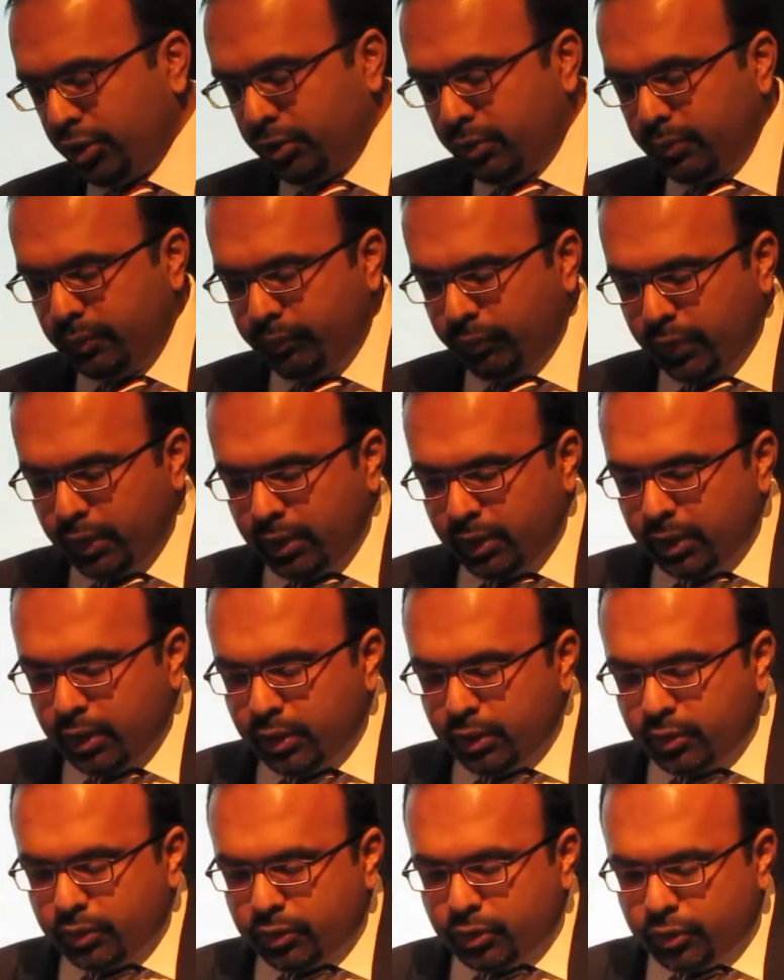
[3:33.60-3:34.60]
you
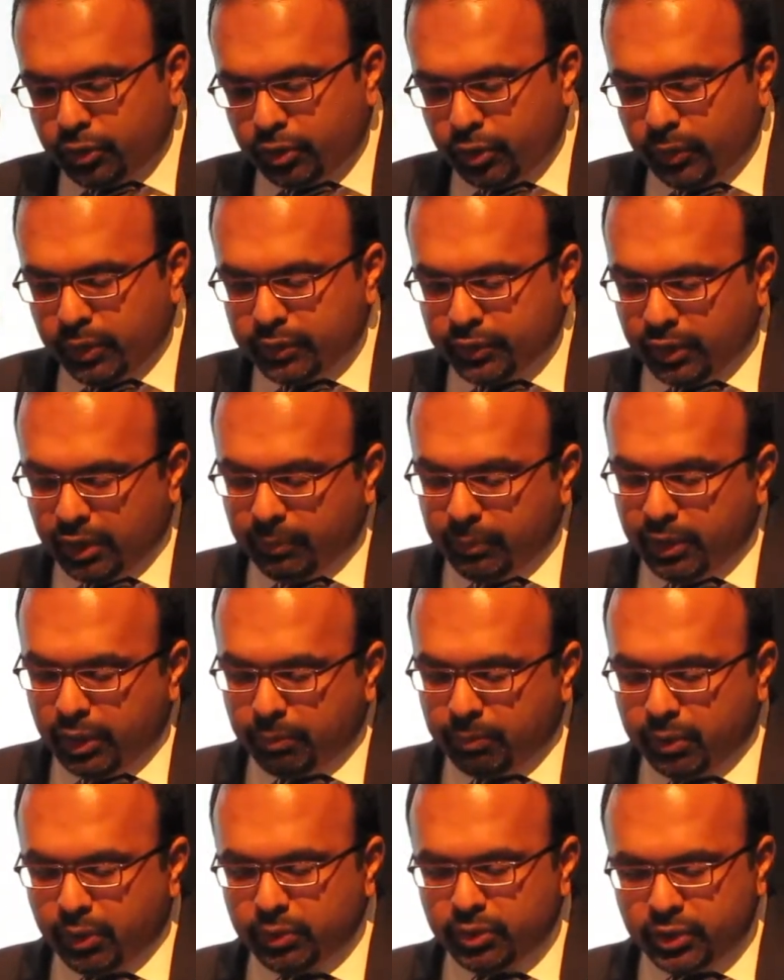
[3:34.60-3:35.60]
to examine the
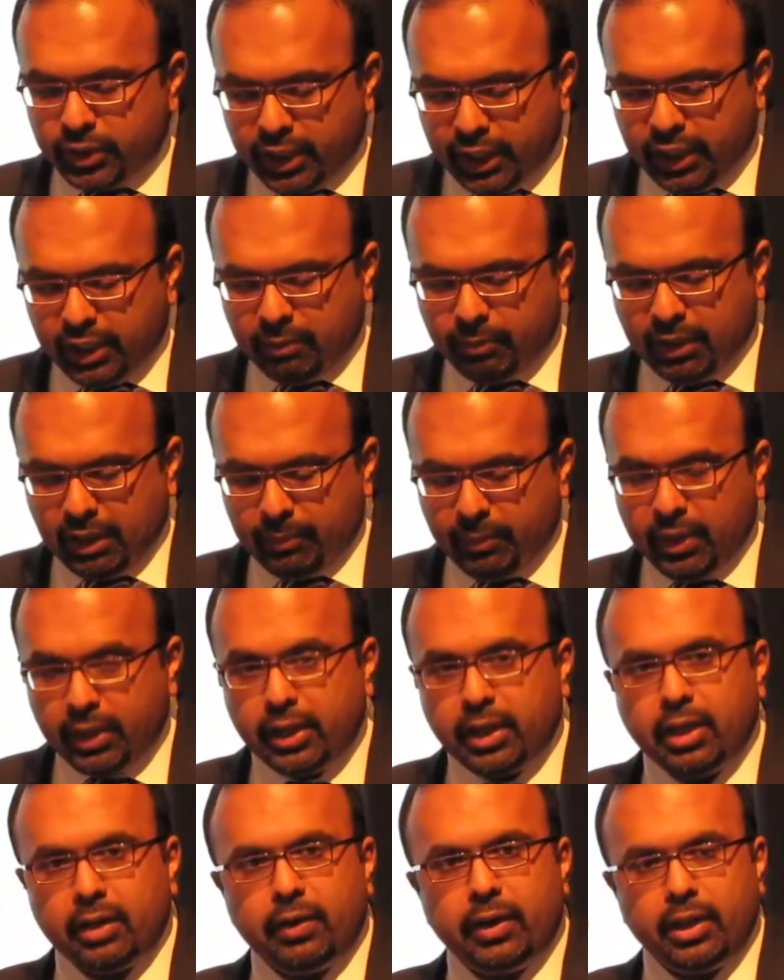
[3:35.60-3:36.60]
approach taken by
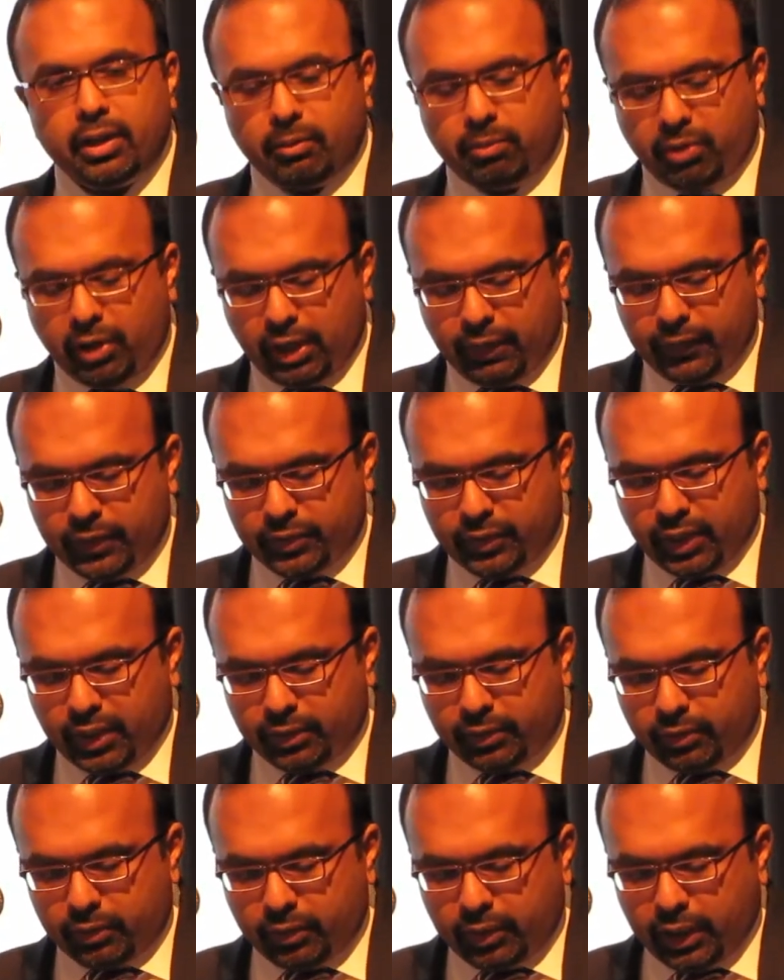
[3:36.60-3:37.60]
Medicare and the private
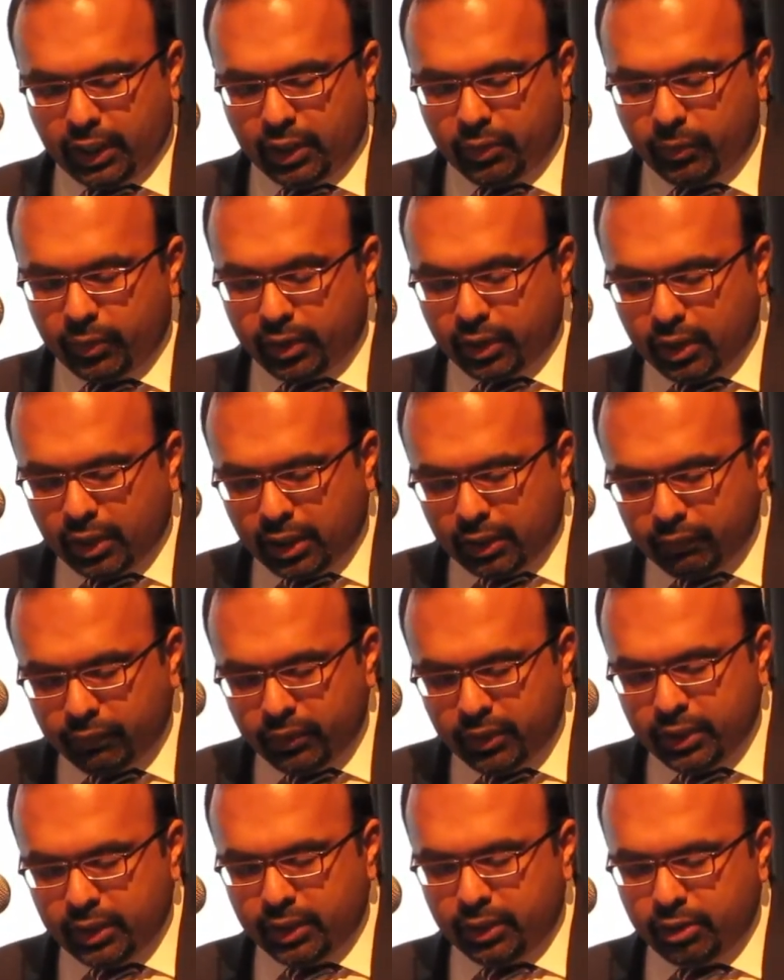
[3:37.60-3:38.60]
sector, and we're
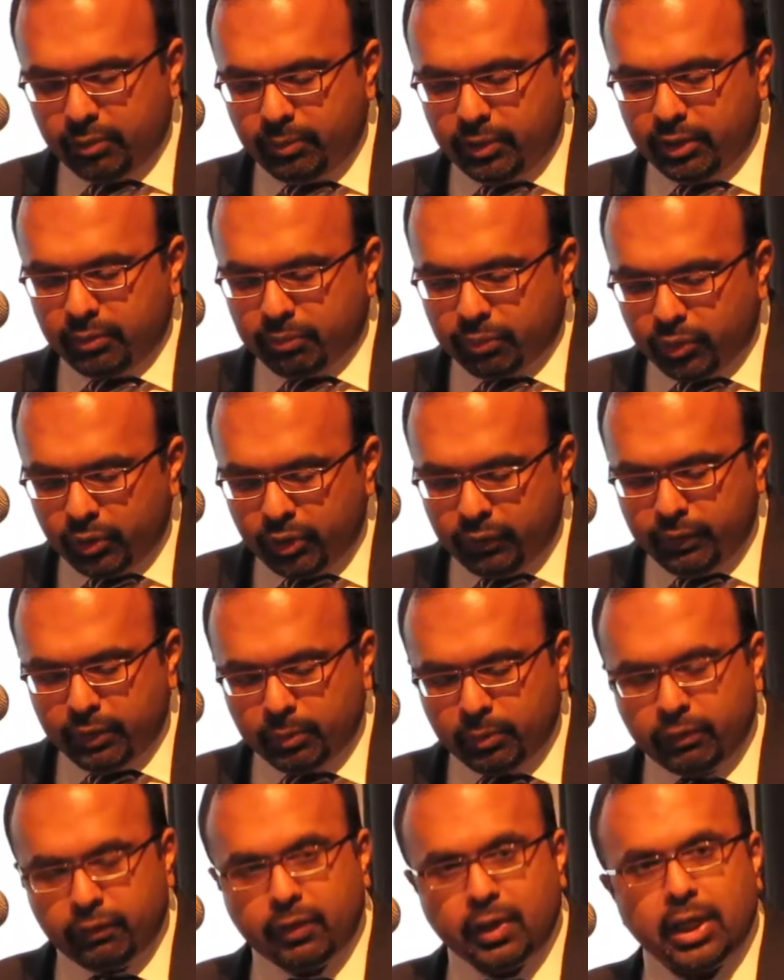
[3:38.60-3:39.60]
confident it could be improved
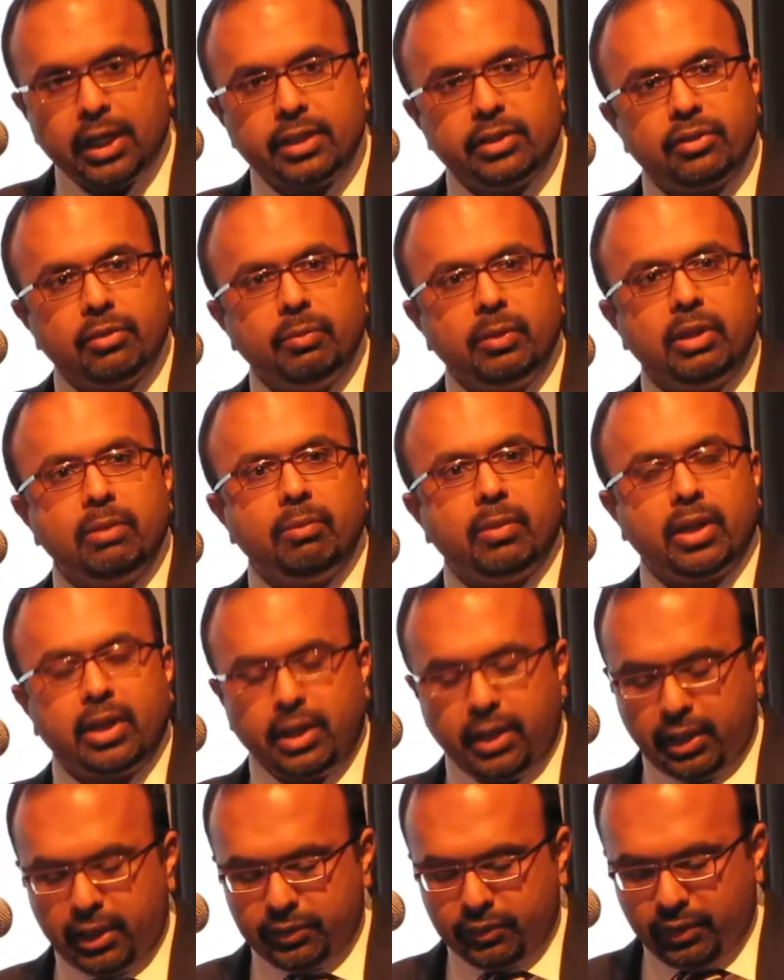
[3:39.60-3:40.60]
and refined to meet
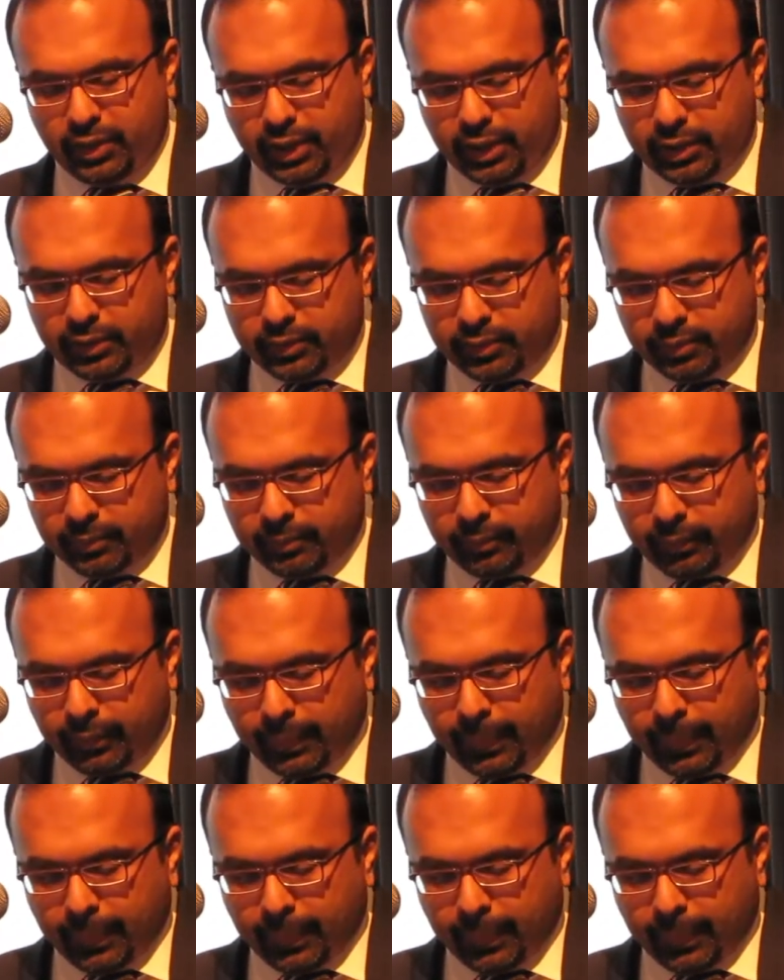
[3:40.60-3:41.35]
Medicaid's needs.